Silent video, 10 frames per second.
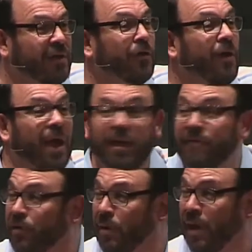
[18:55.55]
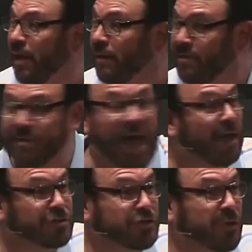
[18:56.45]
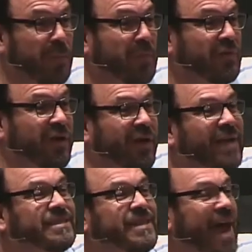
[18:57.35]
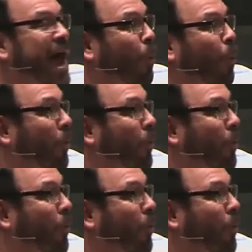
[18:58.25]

if you had 1,000 trumpets here, it's not